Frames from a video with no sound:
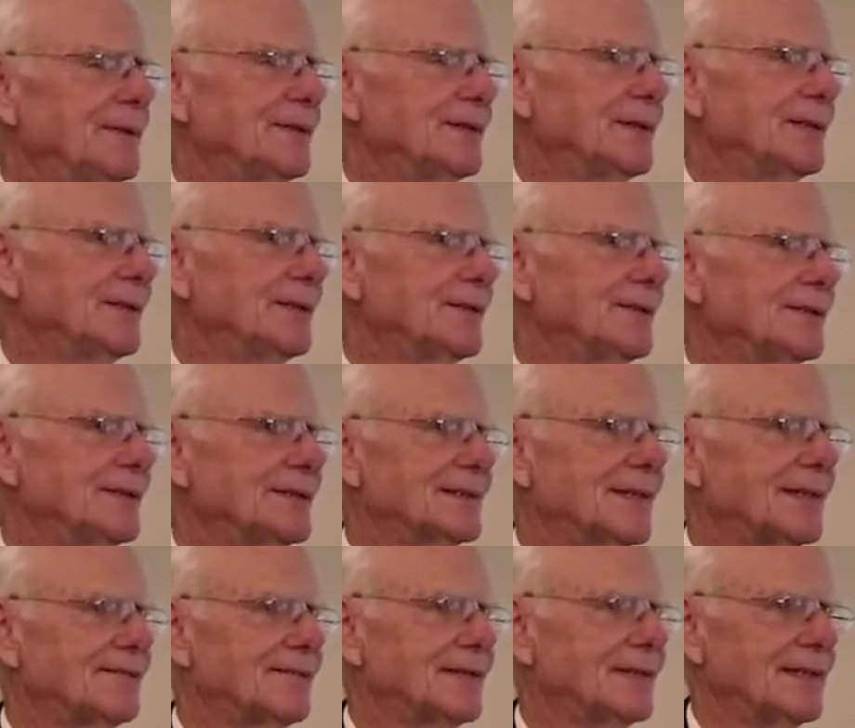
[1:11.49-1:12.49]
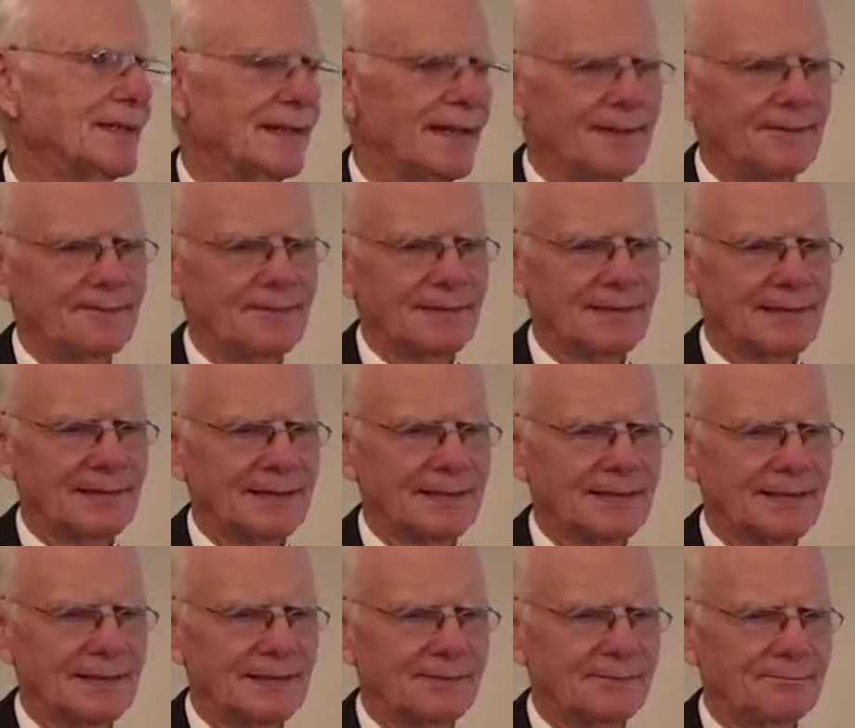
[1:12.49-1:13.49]
accuse Seventh-day
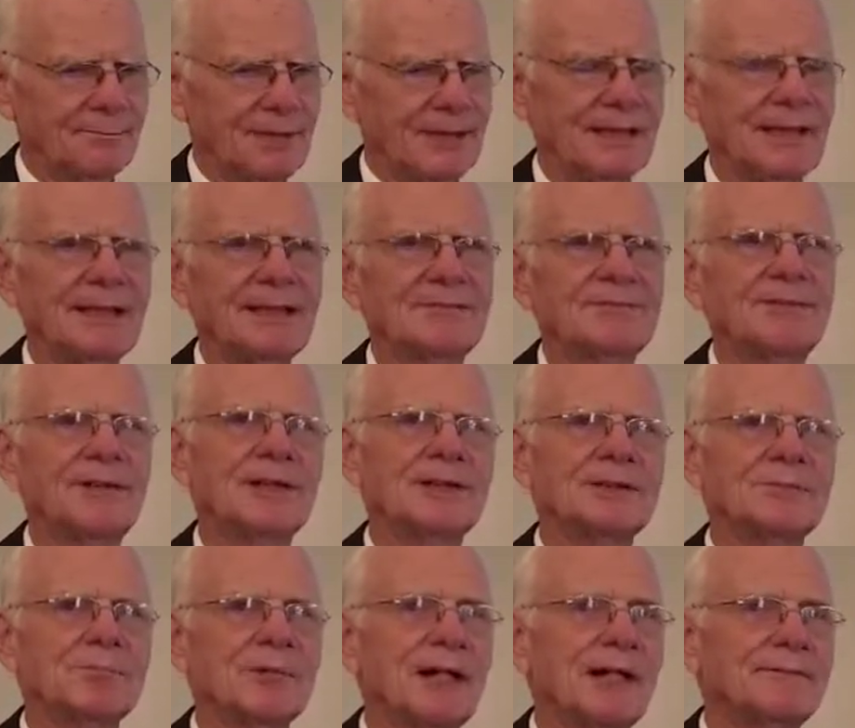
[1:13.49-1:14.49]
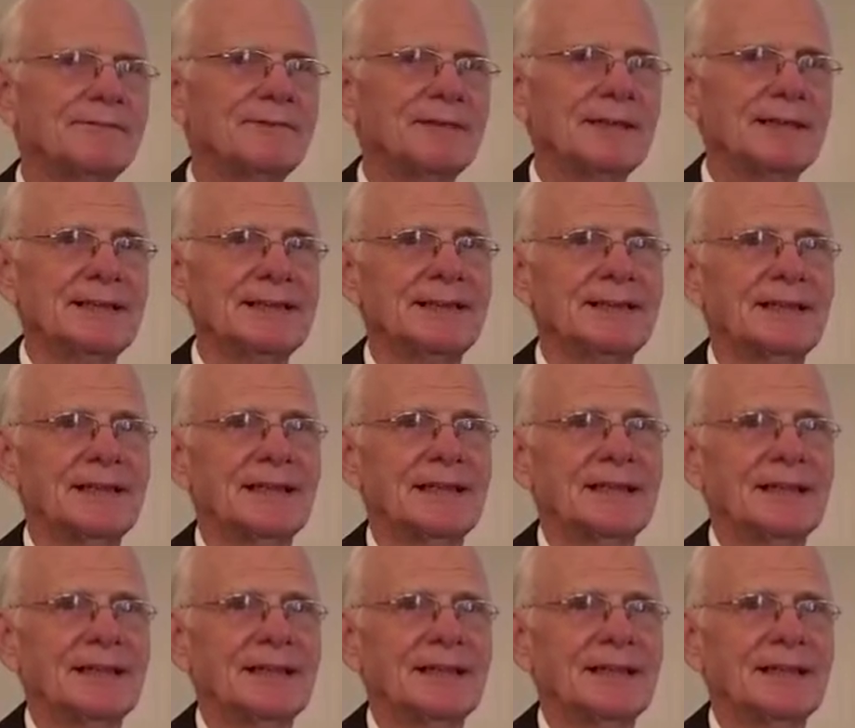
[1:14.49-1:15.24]
Adventists of being false prophets,